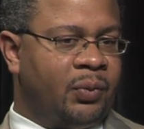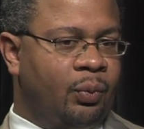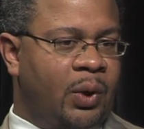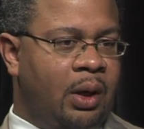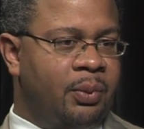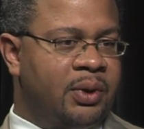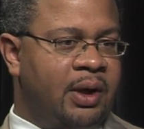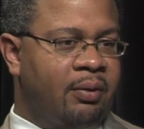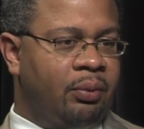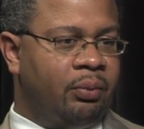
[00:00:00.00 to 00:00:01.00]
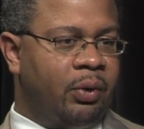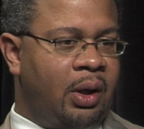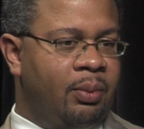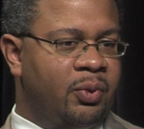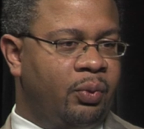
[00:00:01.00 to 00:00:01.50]
moms having
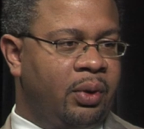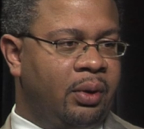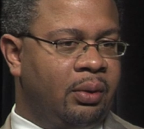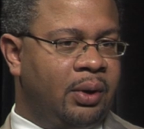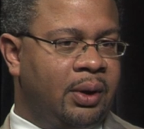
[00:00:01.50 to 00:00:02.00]
problems with